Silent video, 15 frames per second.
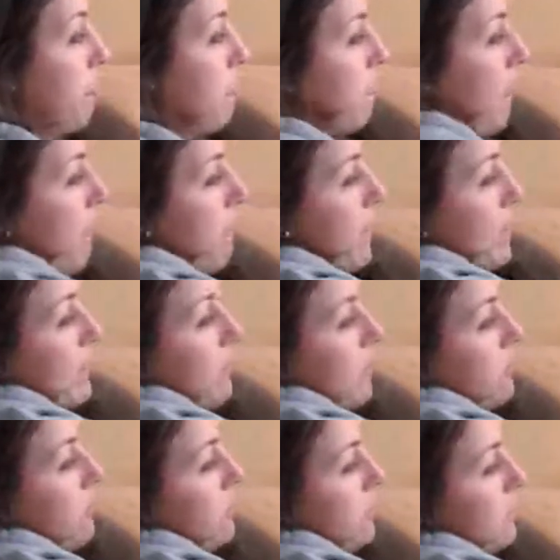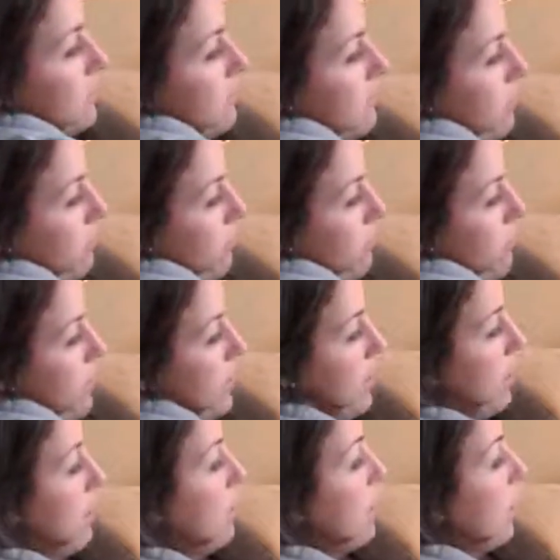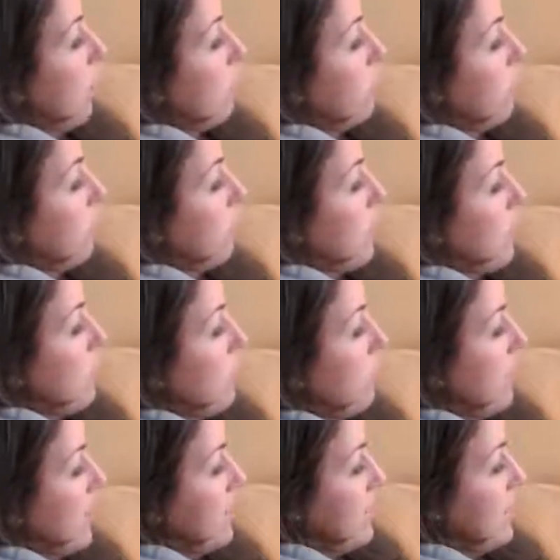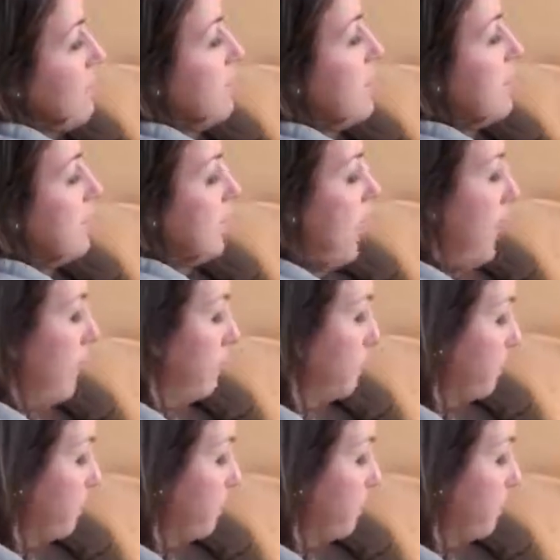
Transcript: Not paying attention to this stuff over here, just the u and dv side.